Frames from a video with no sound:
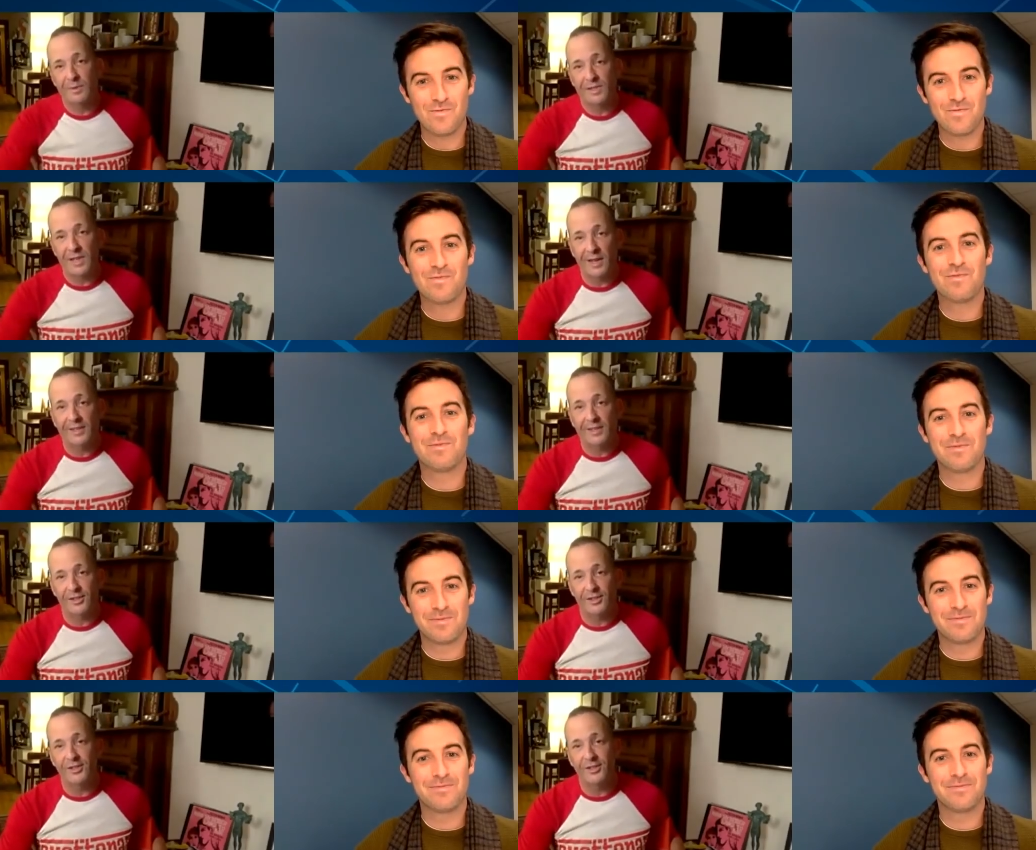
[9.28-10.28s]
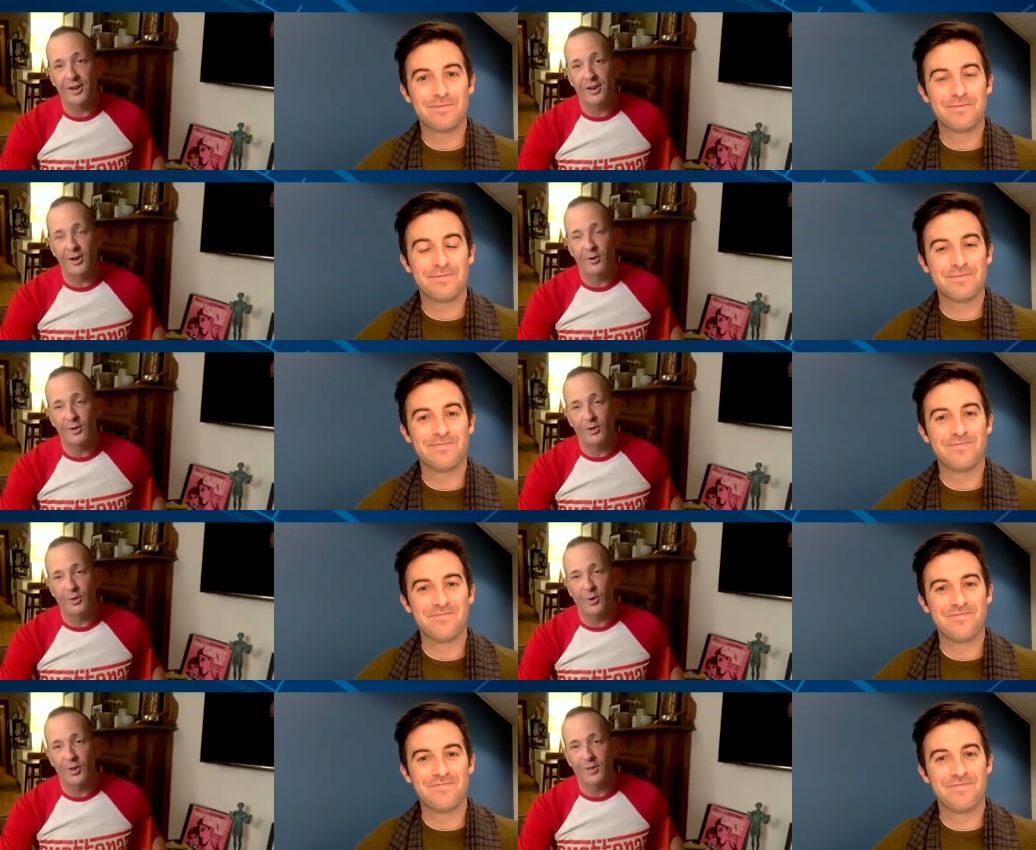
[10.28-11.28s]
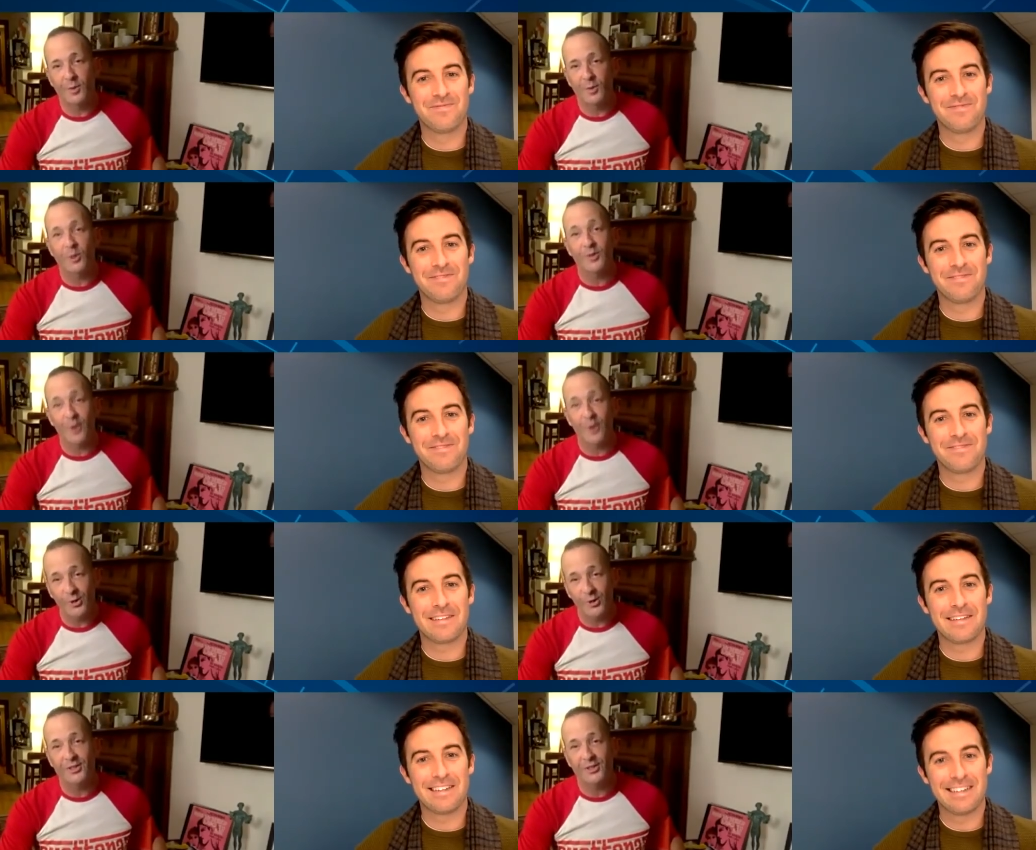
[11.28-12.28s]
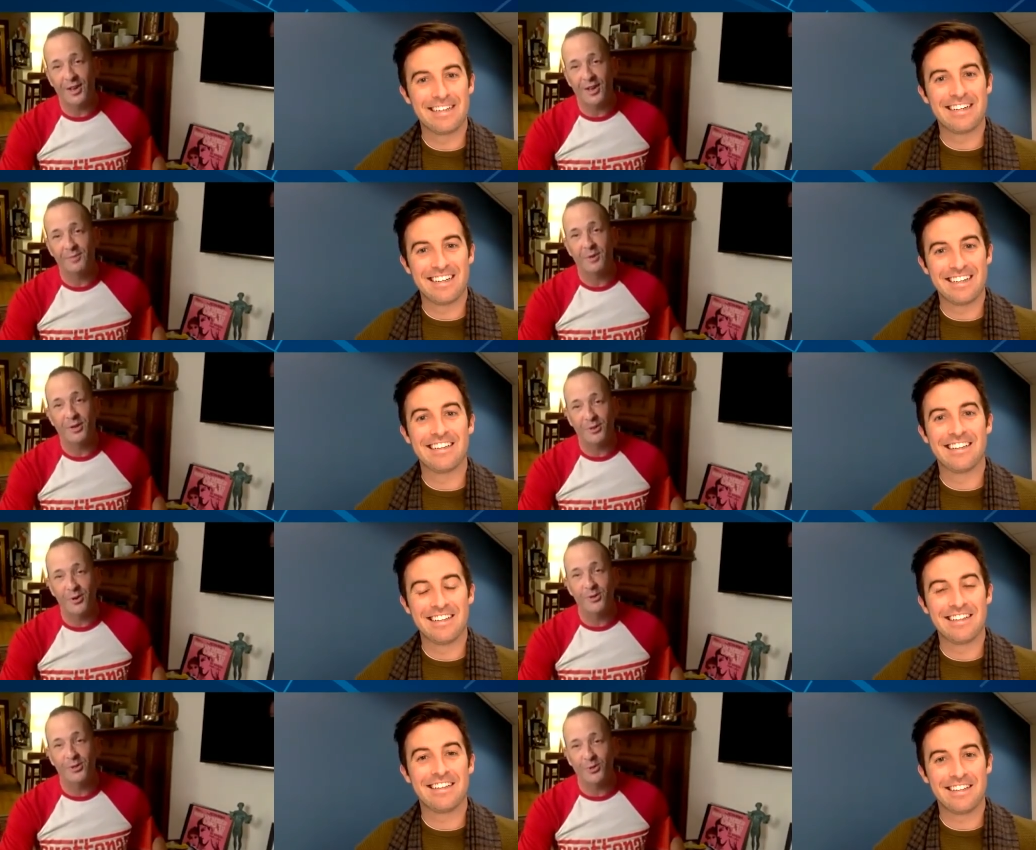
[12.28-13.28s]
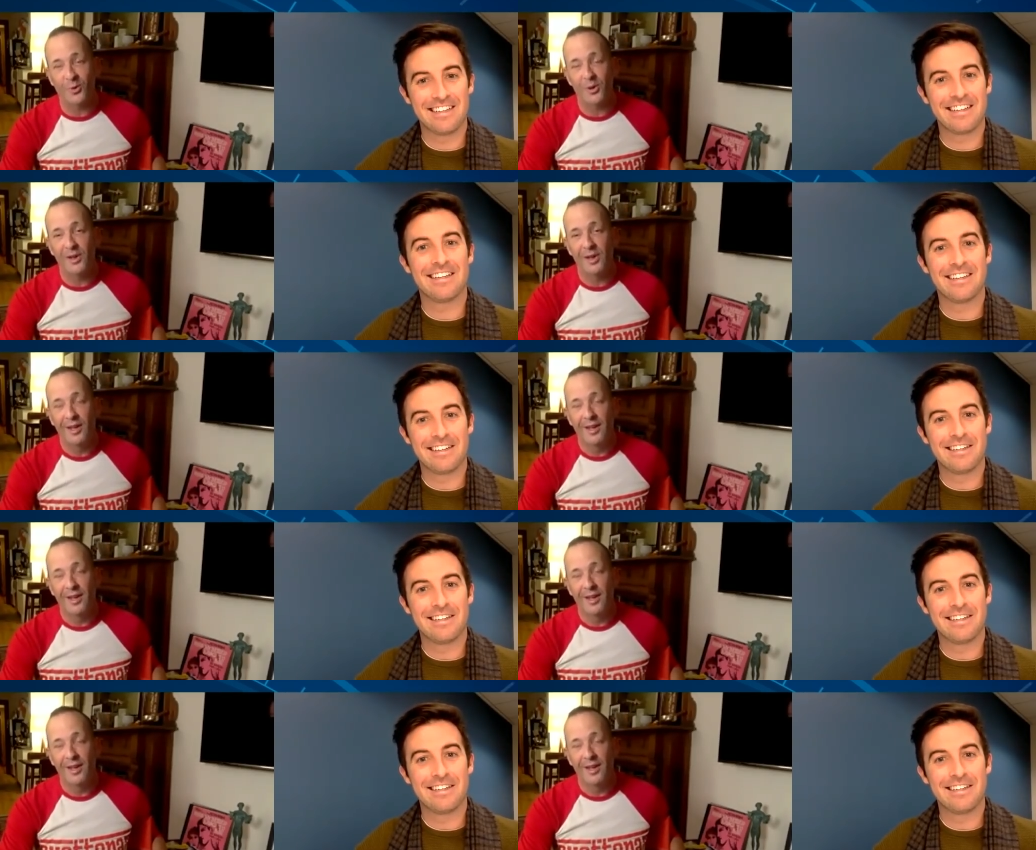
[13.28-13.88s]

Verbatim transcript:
Speaker 1: ticked that she's not here to enjoy the spoils of her success because her story,